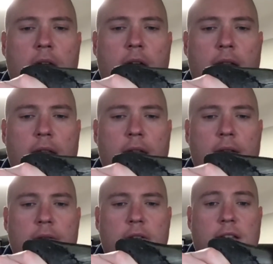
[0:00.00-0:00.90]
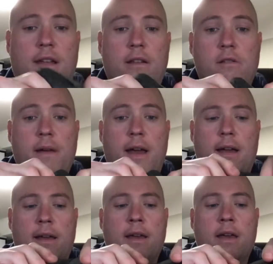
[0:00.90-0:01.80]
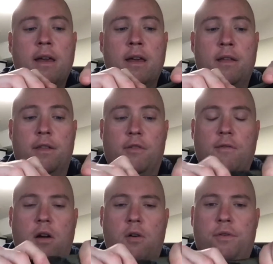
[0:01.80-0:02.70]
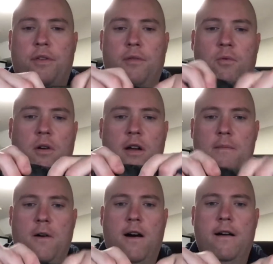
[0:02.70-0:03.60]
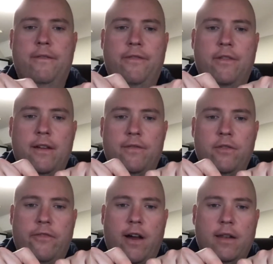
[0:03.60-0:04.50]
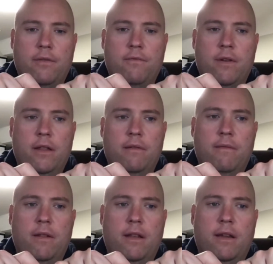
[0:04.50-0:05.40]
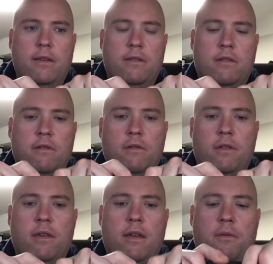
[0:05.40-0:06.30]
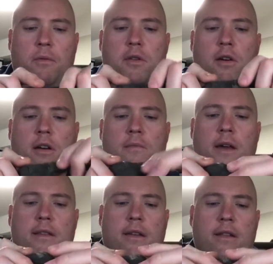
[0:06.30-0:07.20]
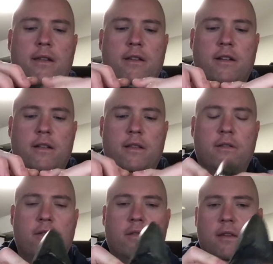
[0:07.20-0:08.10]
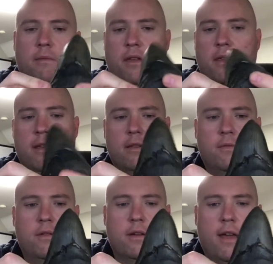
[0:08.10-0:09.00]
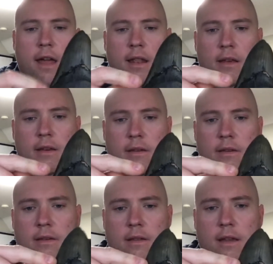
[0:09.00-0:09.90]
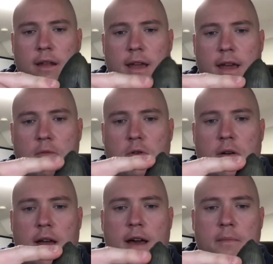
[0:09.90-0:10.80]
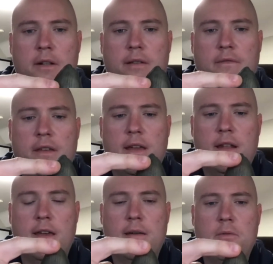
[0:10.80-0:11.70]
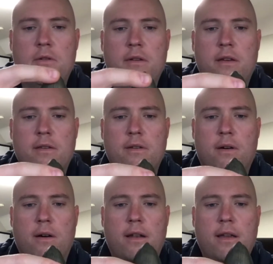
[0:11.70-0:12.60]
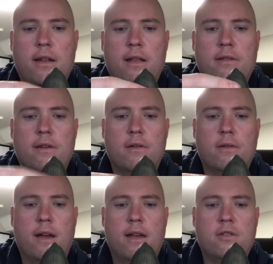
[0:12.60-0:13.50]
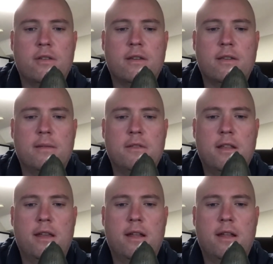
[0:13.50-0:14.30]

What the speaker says: then stick it in your bag. The growth will come off if you find a really, really nice tooth. And when we talk about the condition of the tooth, some of the things we look at is the enamel, how much of the enamel is on it. So as you can see, some of the